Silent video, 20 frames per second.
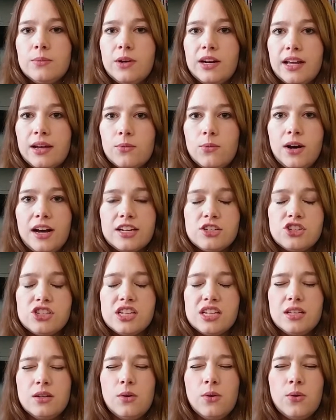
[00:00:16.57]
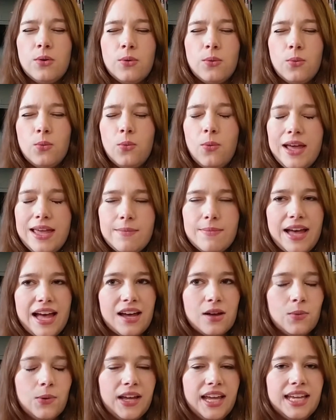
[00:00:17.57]
when I watched it way
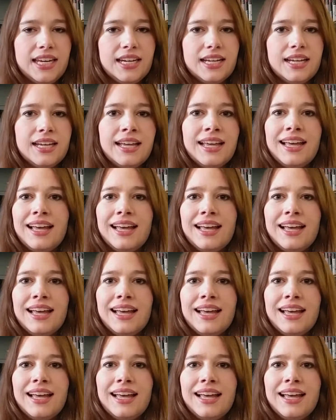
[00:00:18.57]
back when,